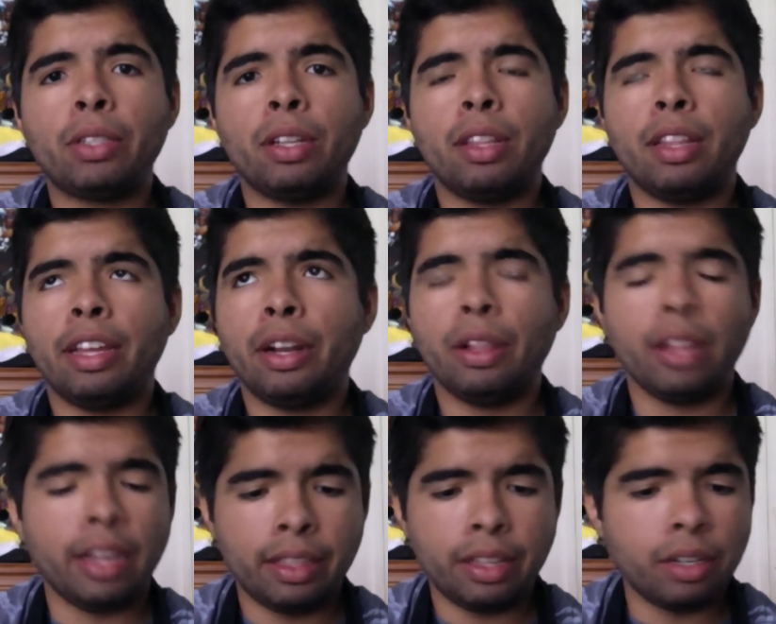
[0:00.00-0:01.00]
in there.
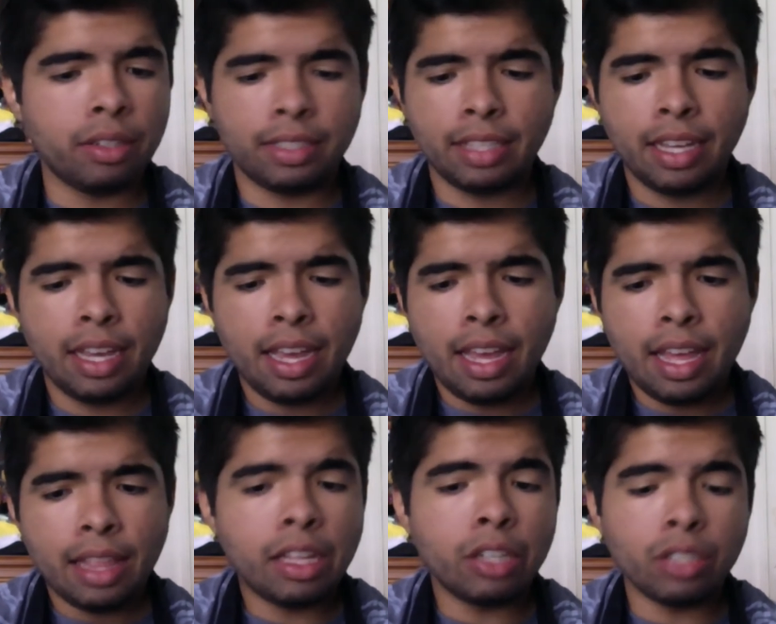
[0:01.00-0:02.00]
Like, there's
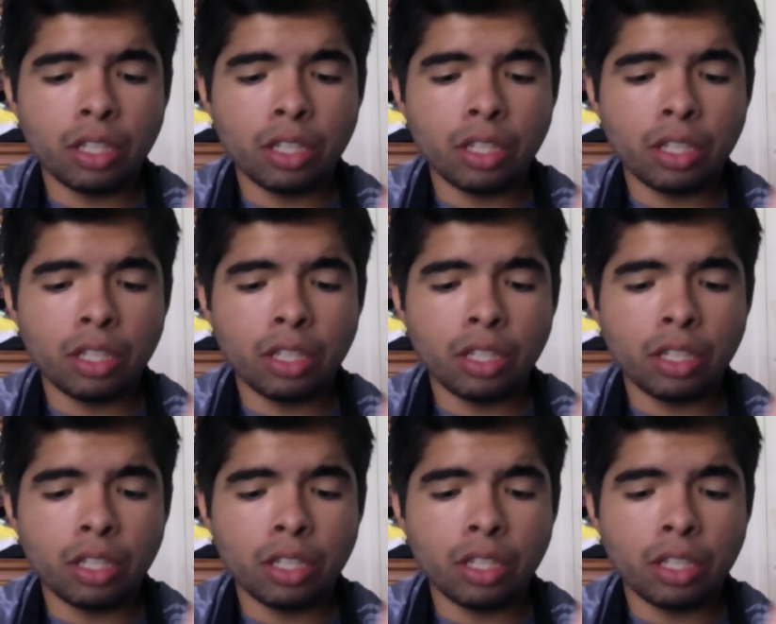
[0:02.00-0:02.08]
a